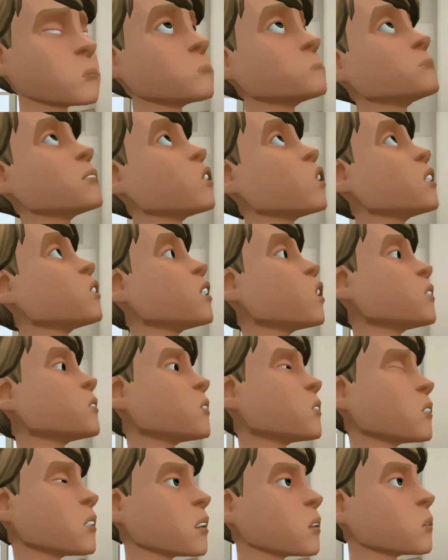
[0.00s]
Okay,
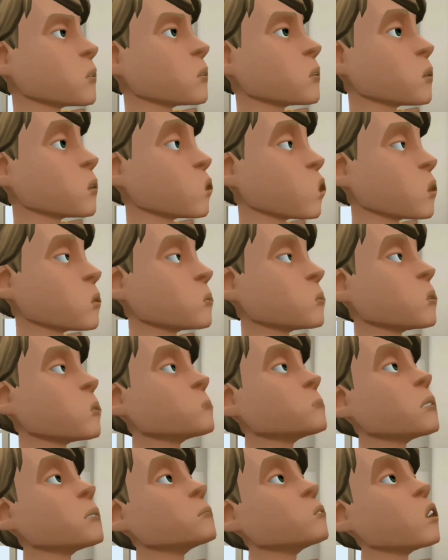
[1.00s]
I, I assume
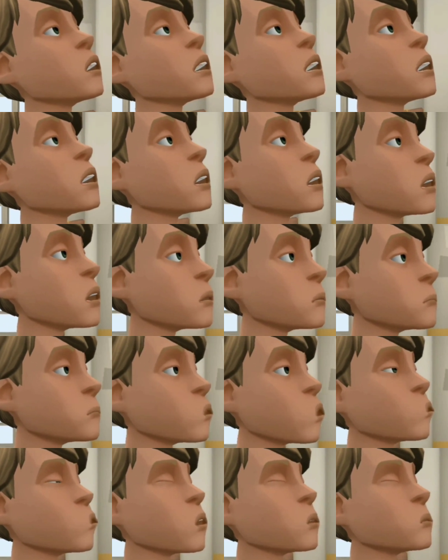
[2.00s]
that you're not going to tell
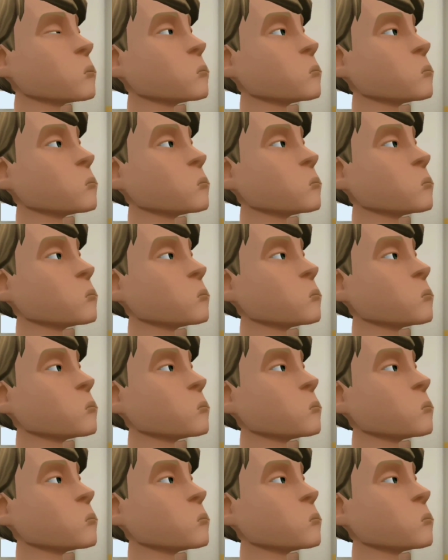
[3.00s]
me.